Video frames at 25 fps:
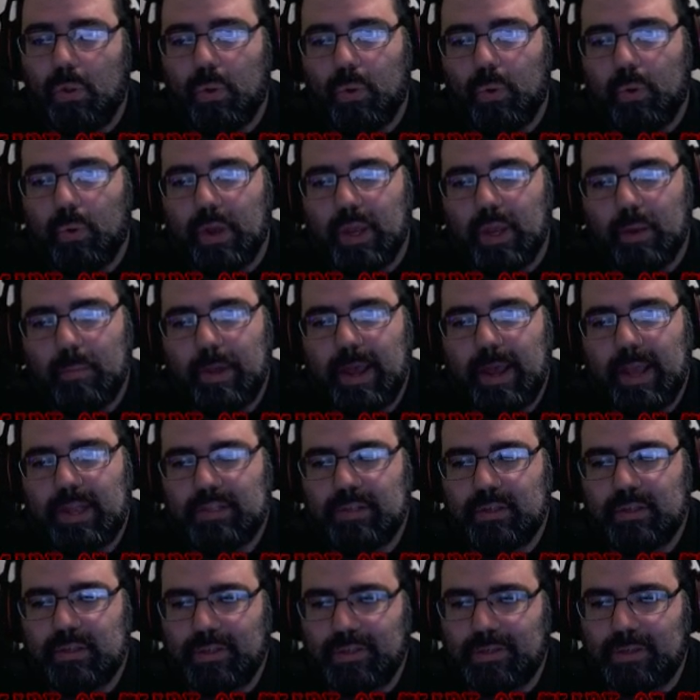the way back
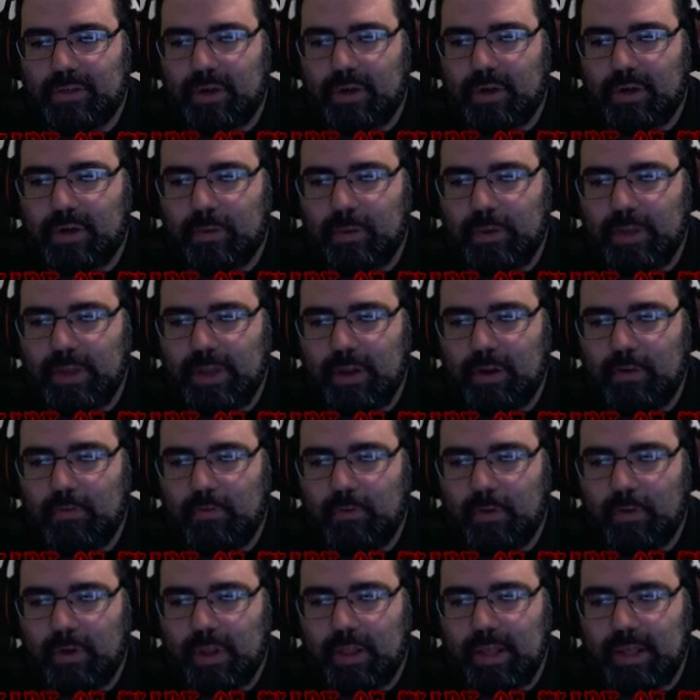to the start without
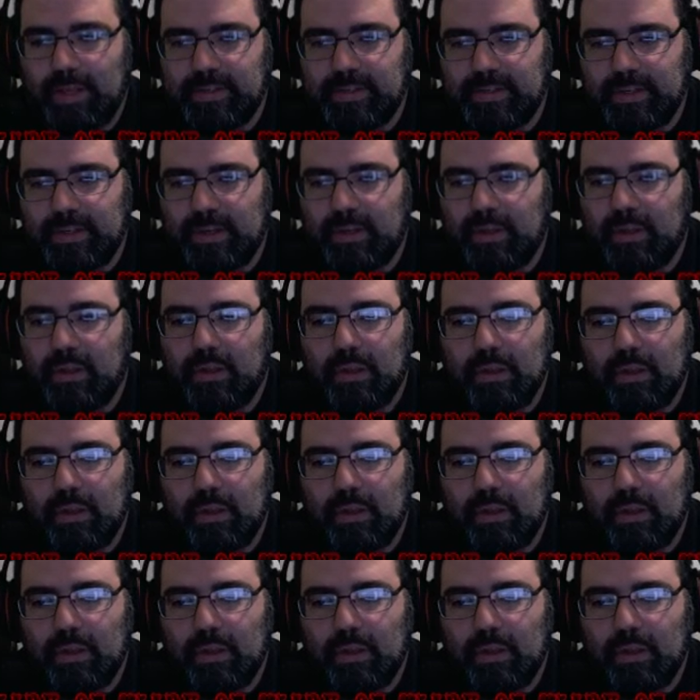realizing it.